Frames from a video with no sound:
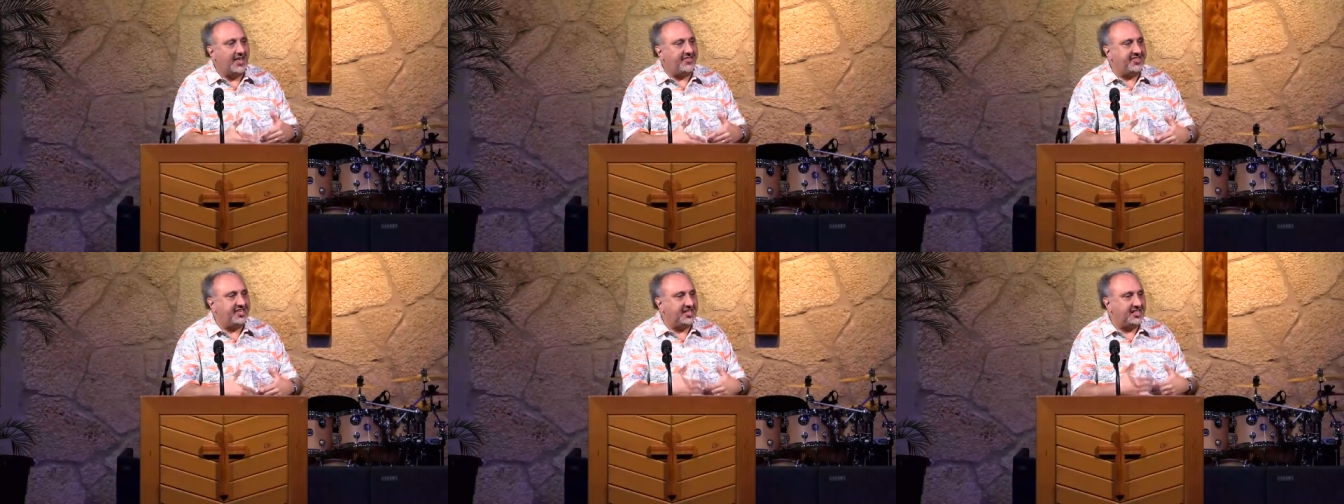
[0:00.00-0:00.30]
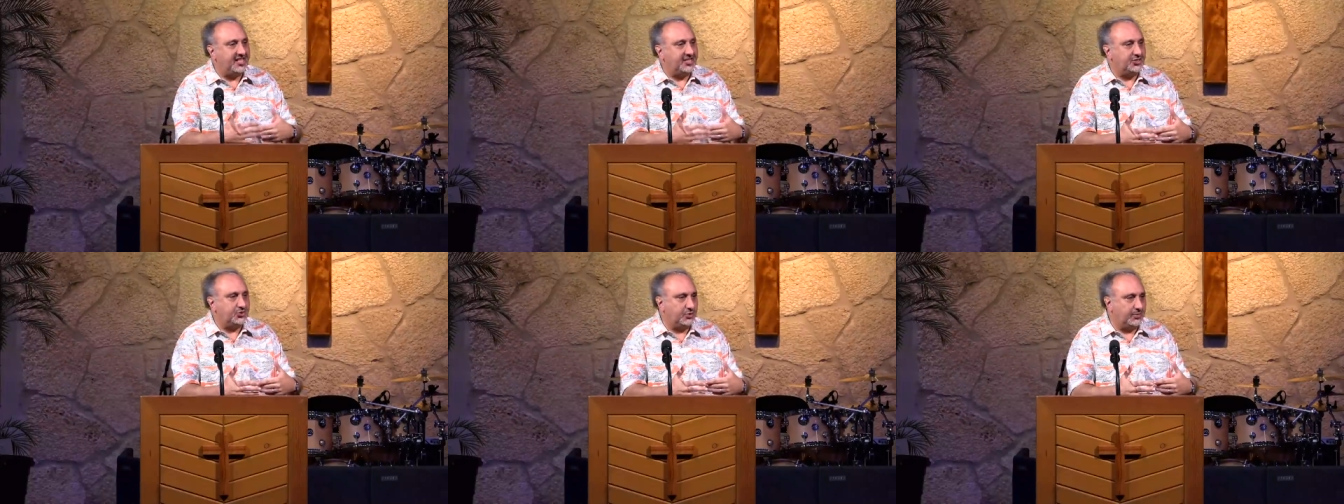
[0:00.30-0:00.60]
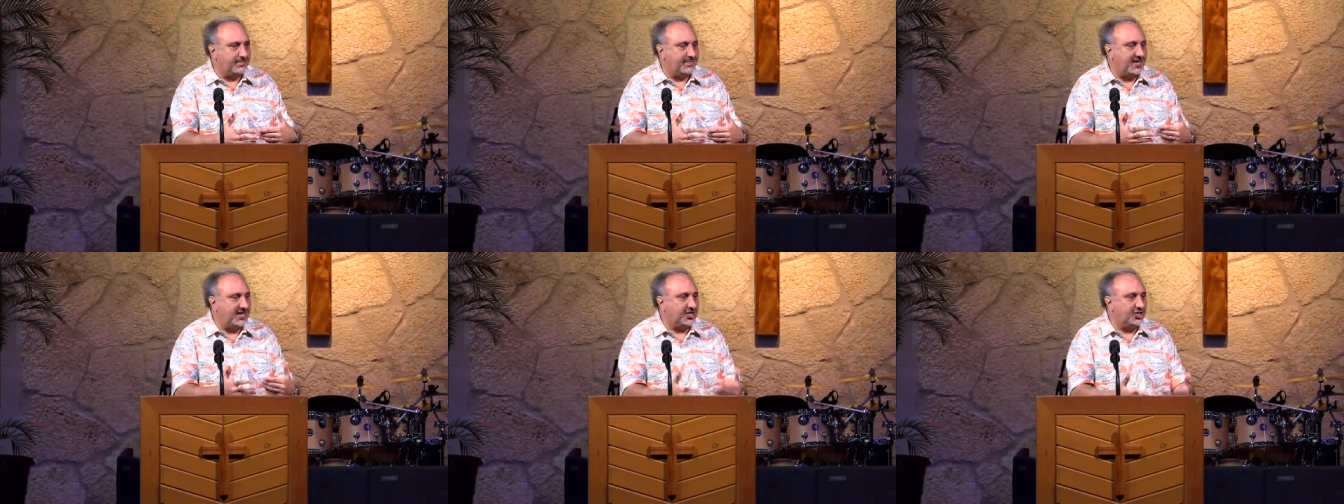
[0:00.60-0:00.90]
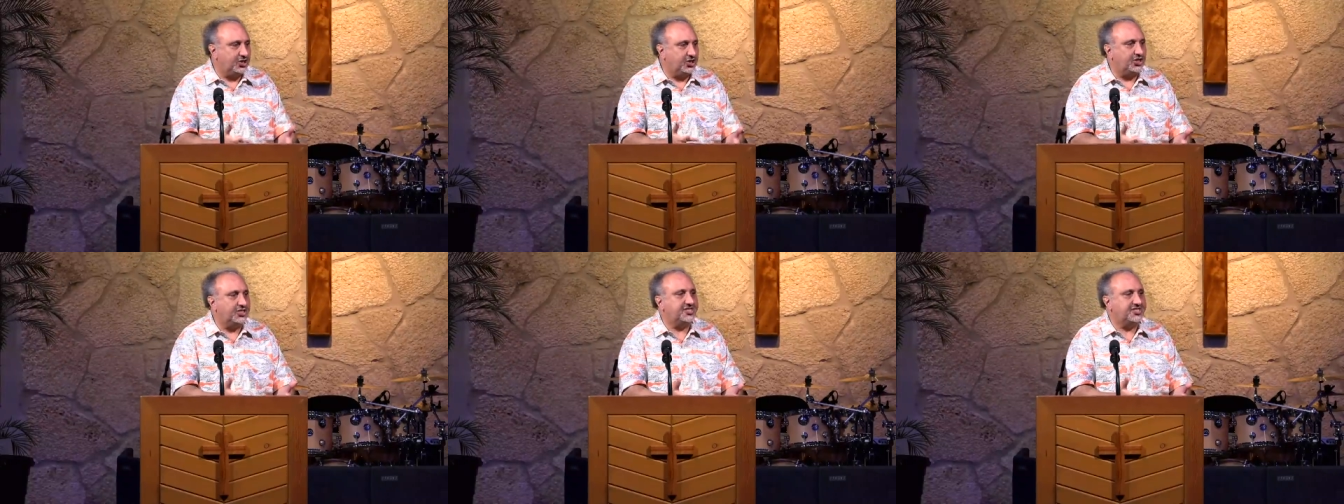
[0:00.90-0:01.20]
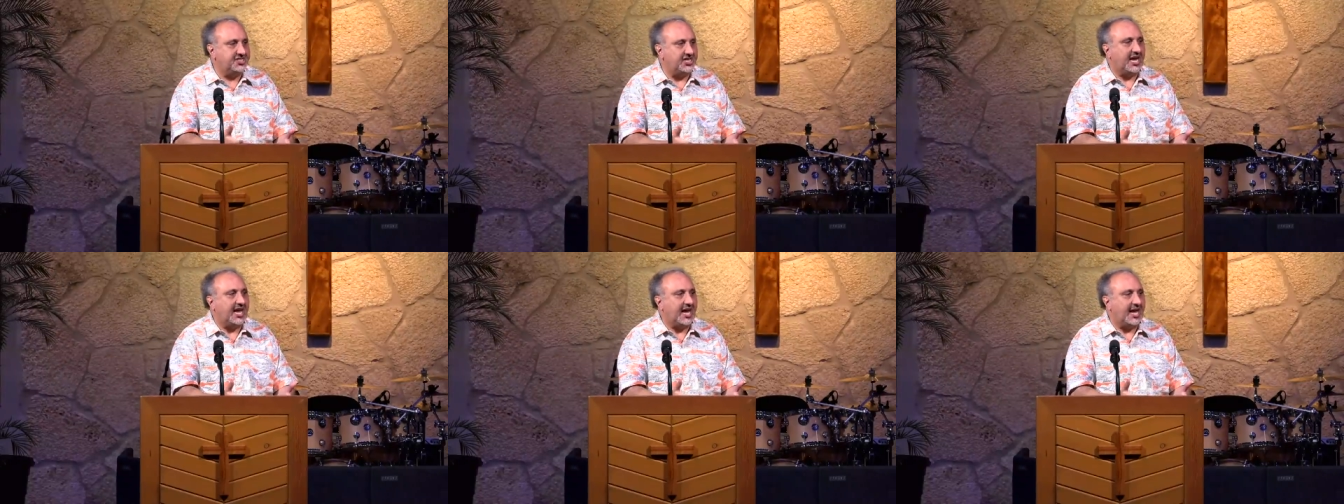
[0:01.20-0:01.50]
I think this would be a
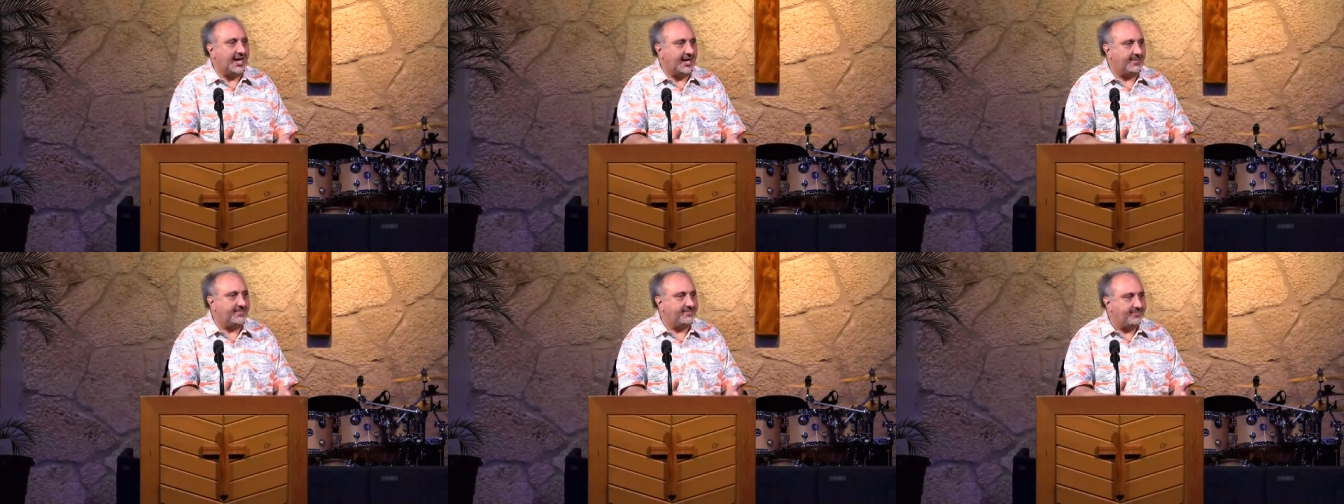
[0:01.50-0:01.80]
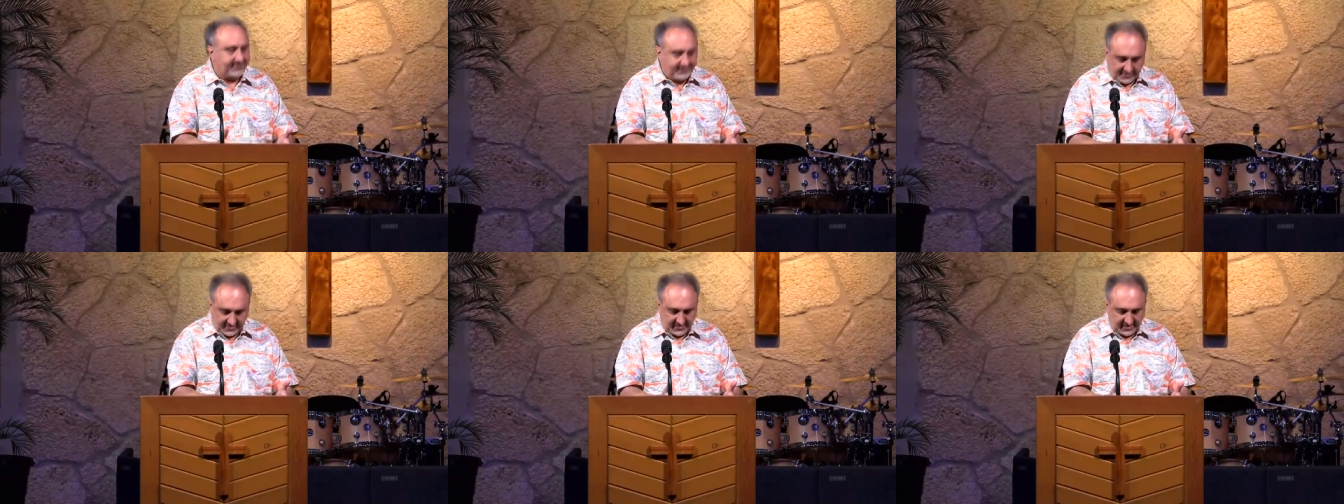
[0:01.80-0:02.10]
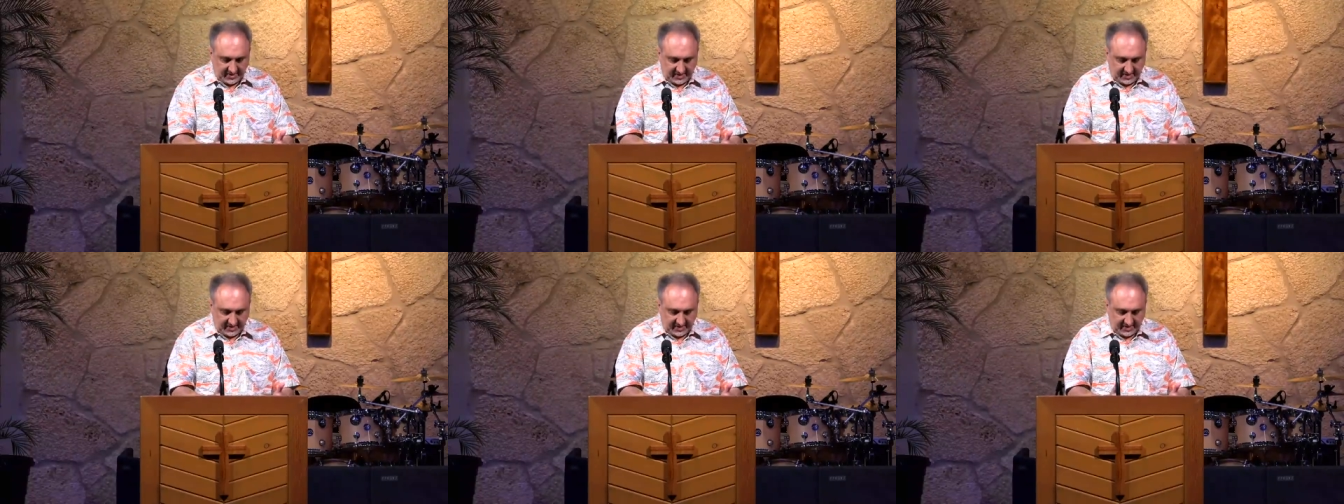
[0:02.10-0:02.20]
good time,